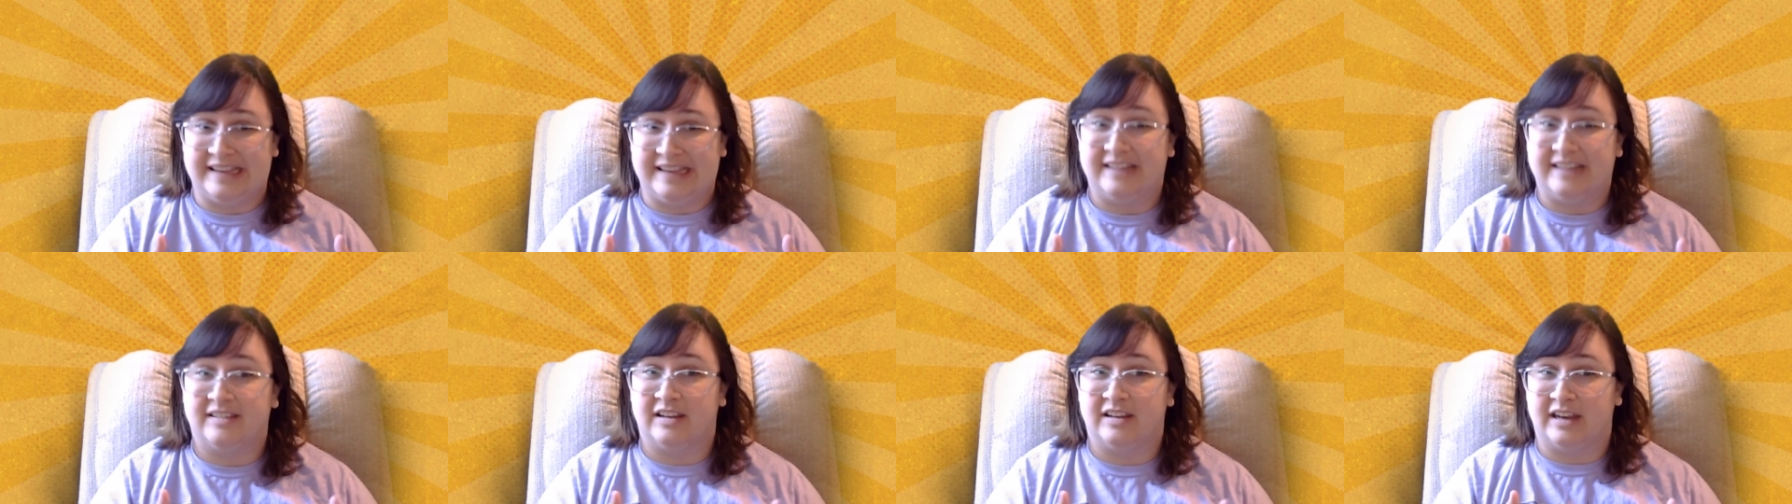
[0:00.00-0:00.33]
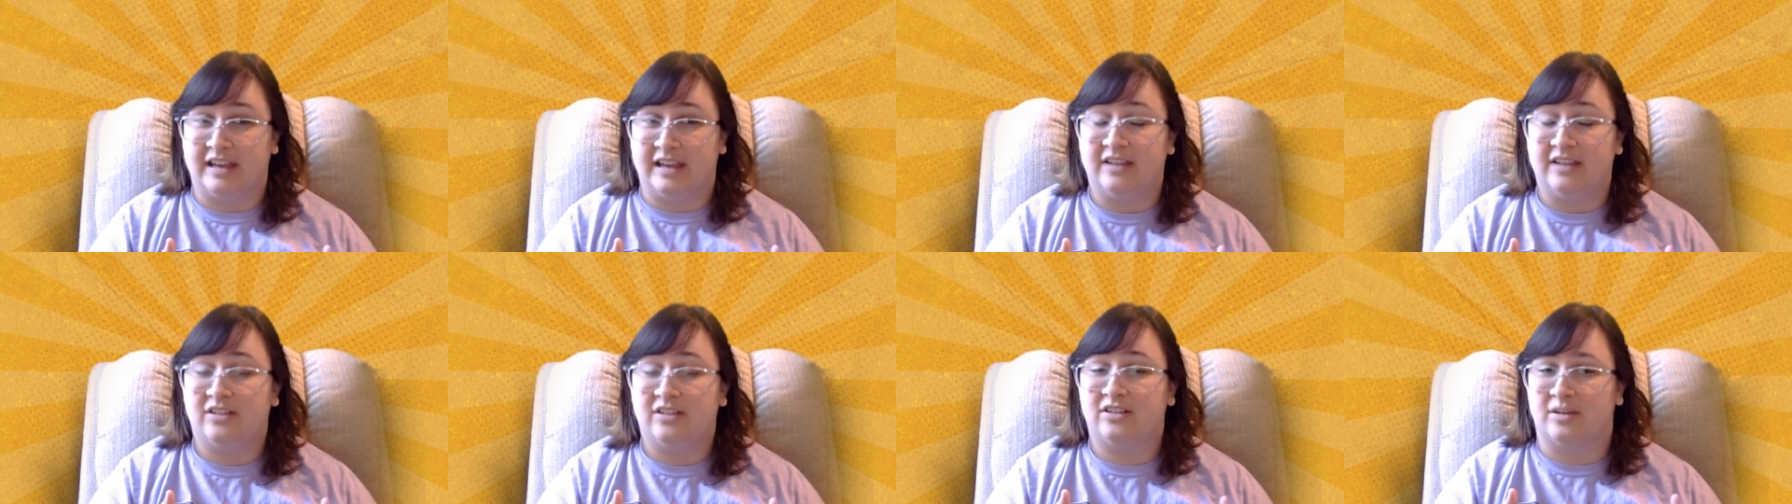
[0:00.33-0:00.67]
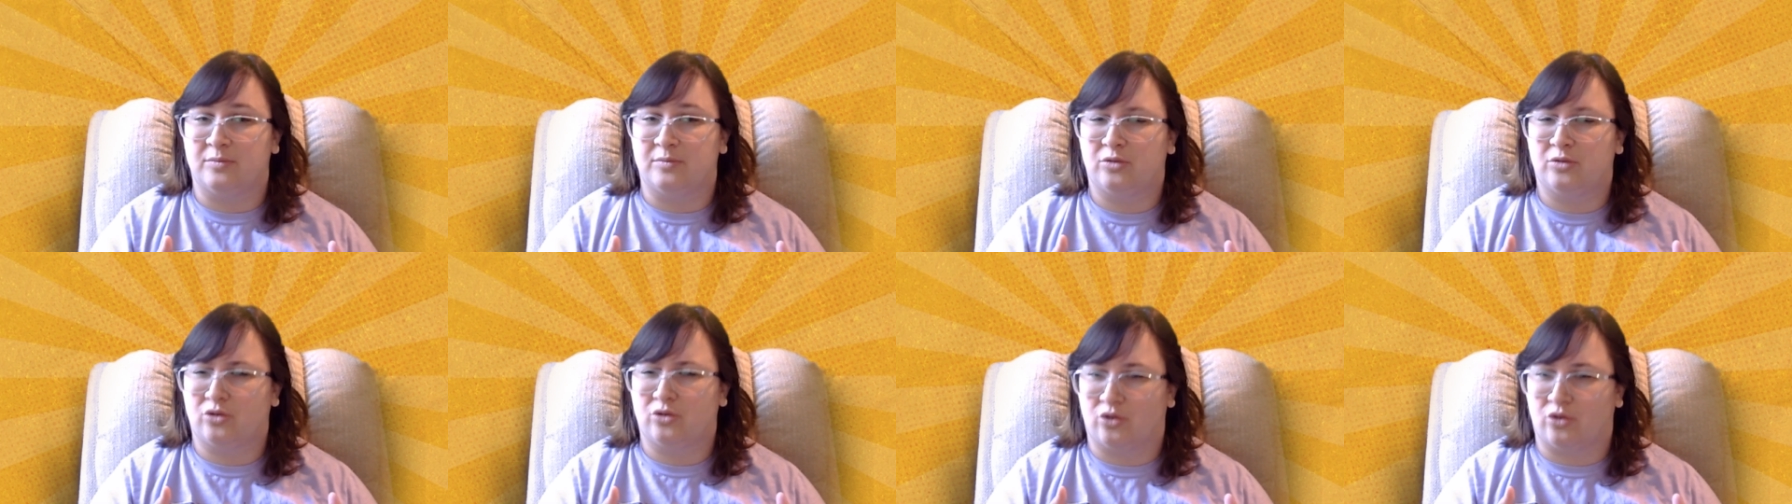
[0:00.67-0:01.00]
is it is
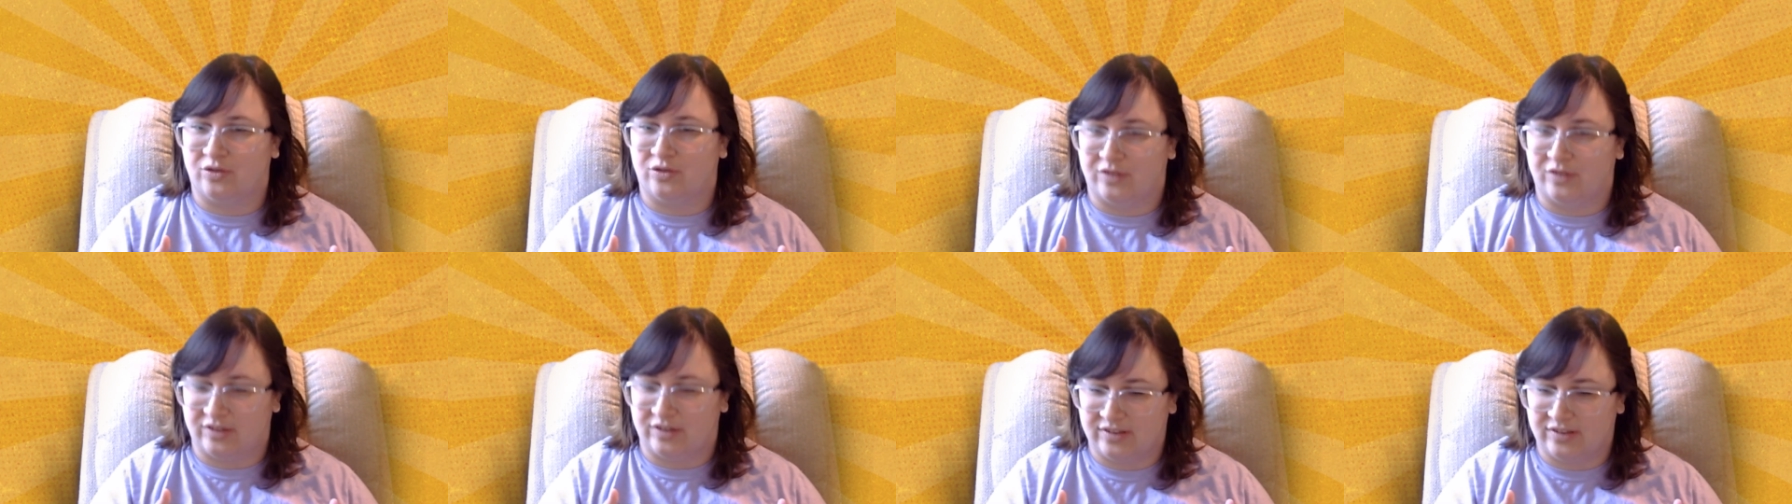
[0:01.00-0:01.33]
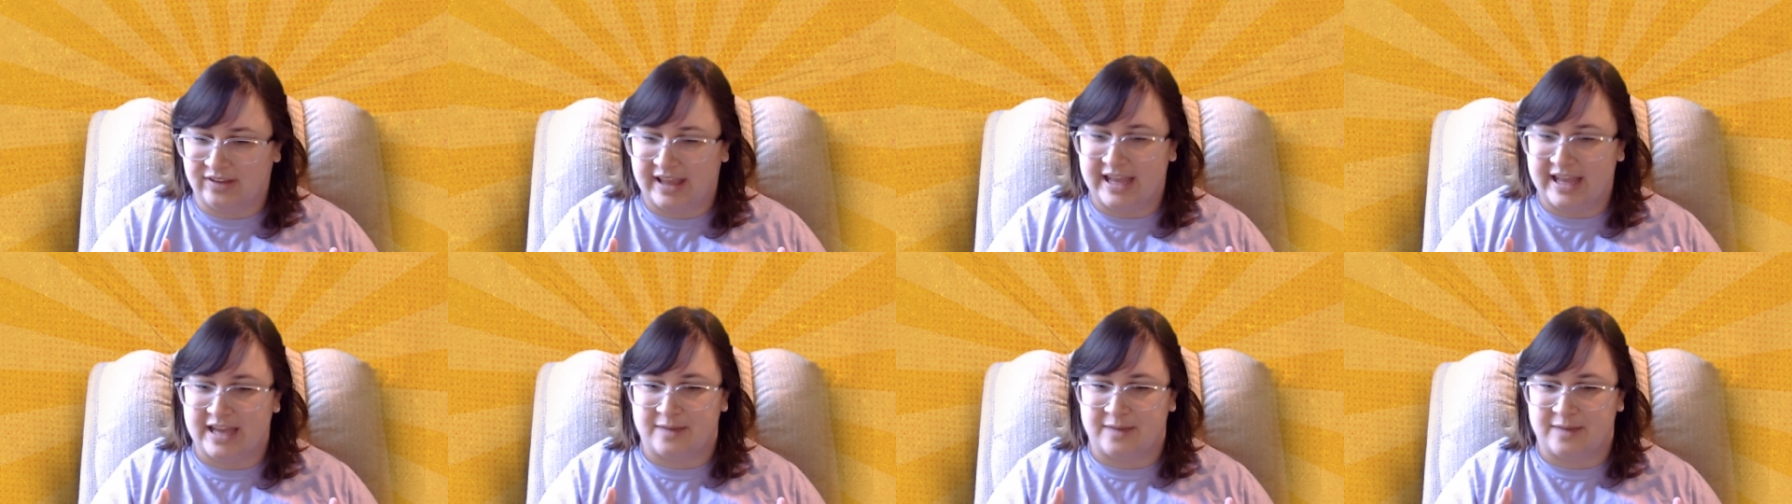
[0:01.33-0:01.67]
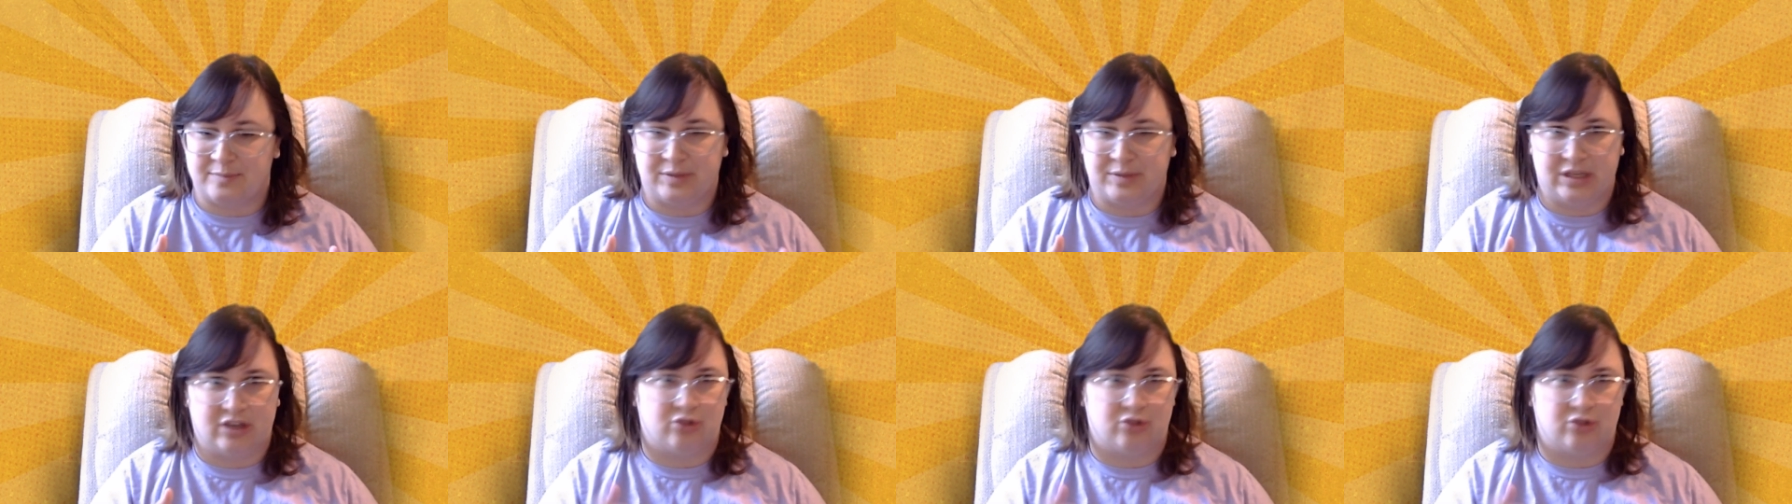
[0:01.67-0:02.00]
some sort of a scam
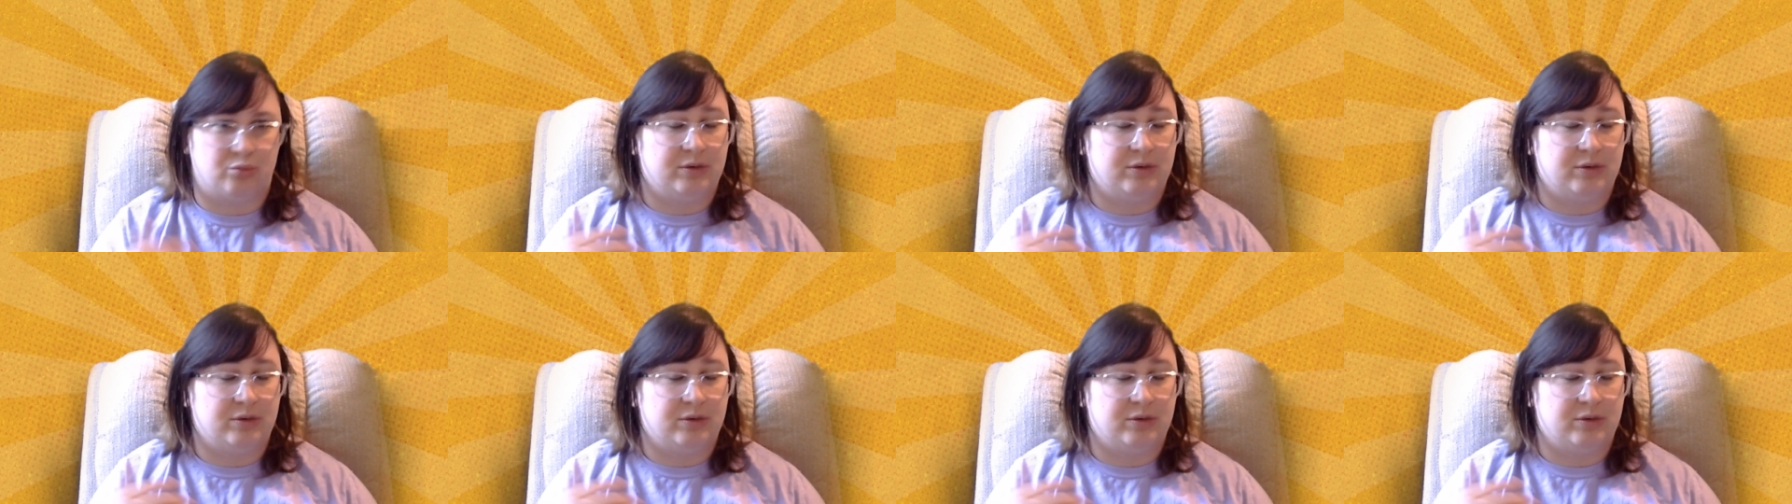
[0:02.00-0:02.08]
because